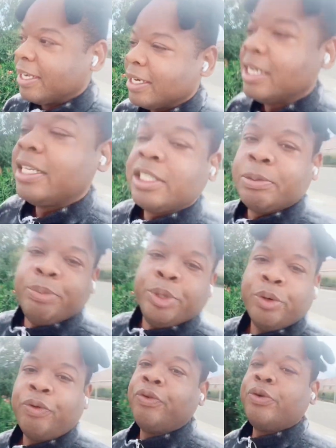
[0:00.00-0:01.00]
in this
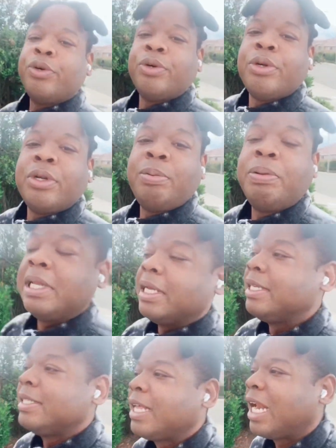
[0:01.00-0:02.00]
beautiful
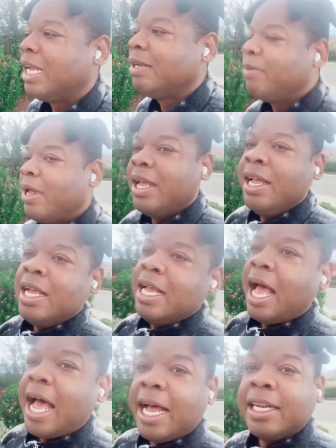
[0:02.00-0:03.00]
place that I'm
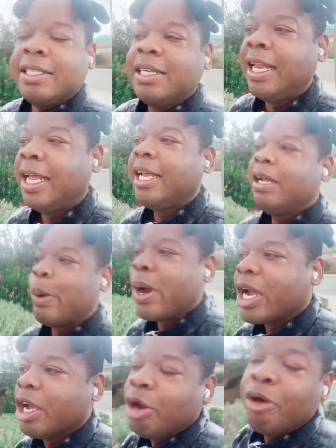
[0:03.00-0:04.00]
at today, or I
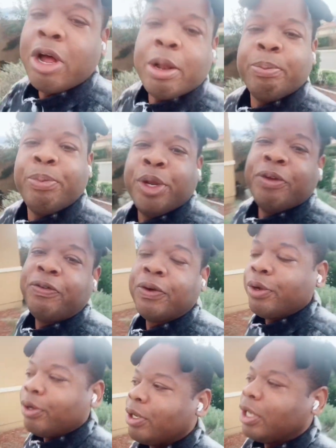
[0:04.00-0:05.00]
could go on
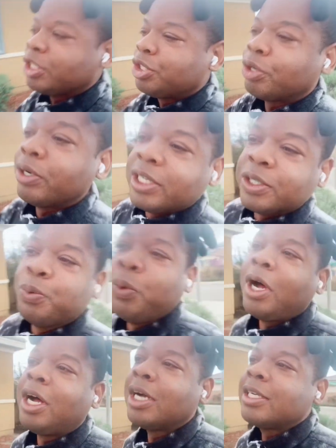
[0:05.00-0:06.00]
beautiful, luxurious
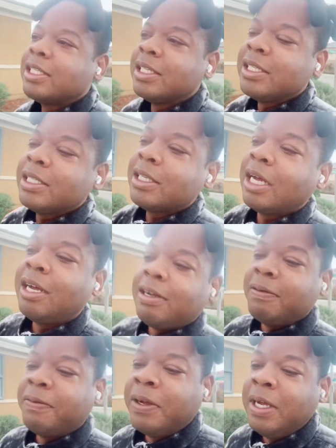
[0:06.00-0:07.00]
walks and
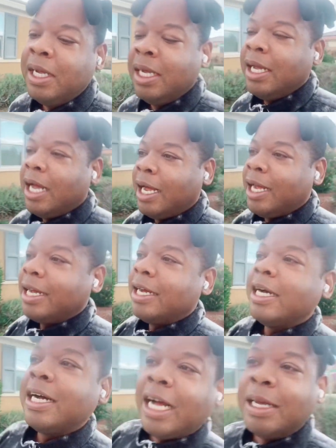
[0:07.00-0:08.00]
stuff.
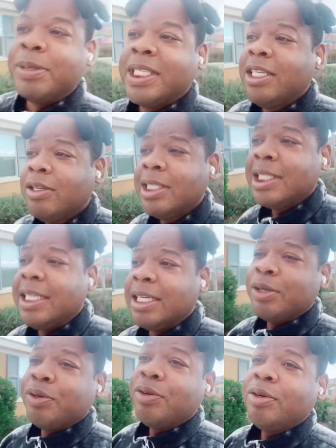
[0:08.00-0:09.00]
I'm still
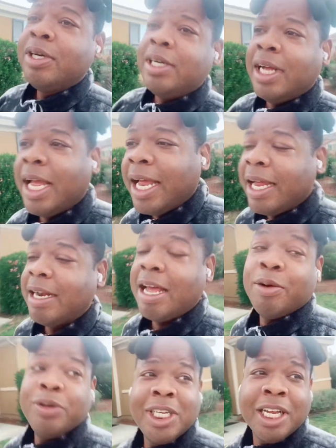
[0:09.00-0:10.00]
single, and I
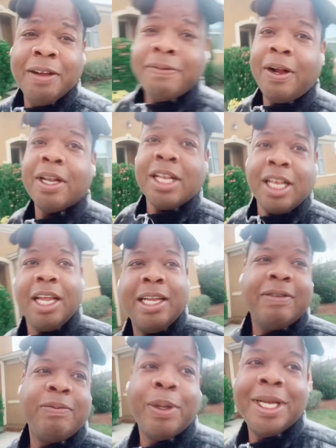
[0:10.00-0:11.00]
wish I could fall in
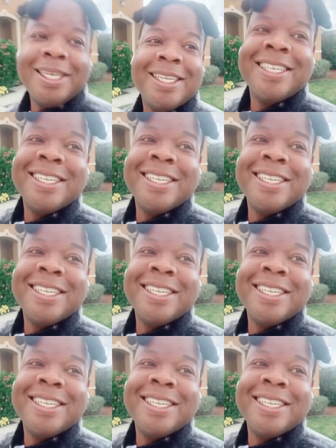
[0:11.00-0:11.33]
love, but